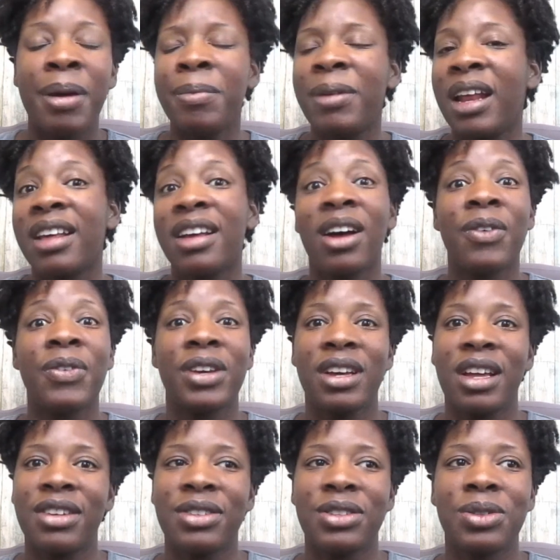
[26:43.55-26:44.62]
I'm not a coffee
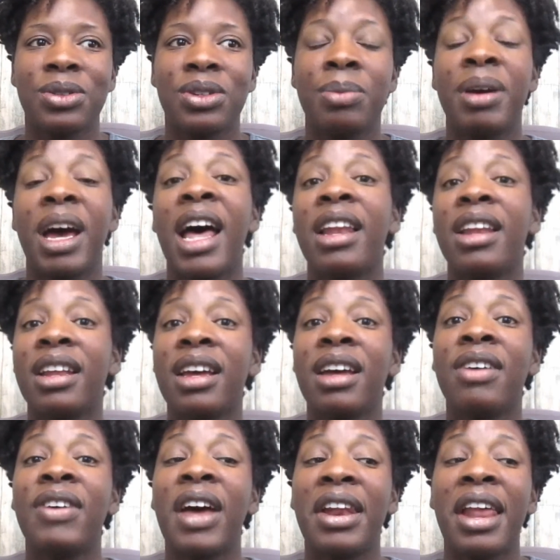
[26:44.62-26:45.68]
connoisseur, but I
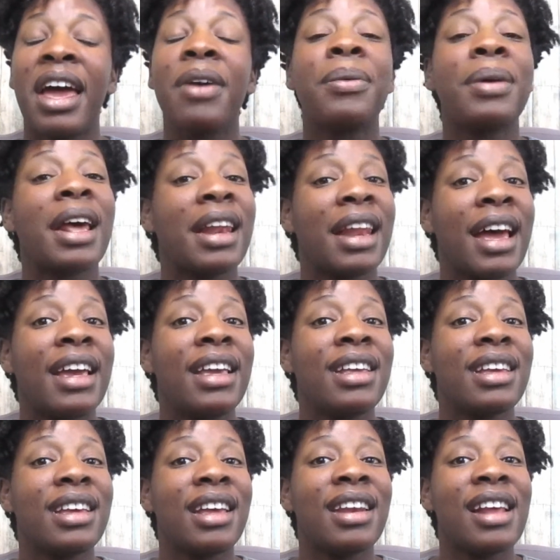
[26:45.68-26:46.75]
love, I like what I like,
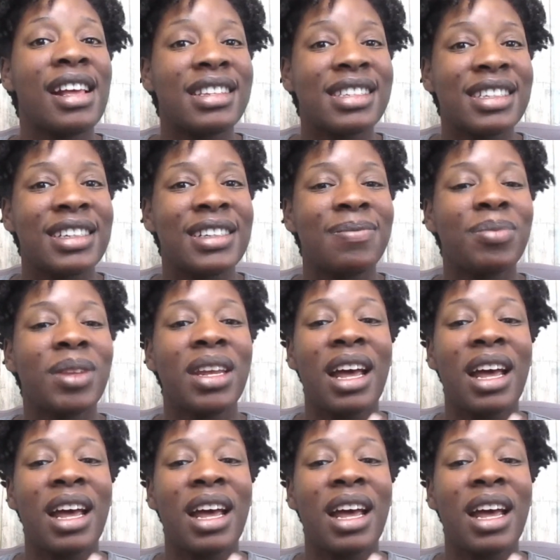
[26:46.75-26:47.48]
and that's it.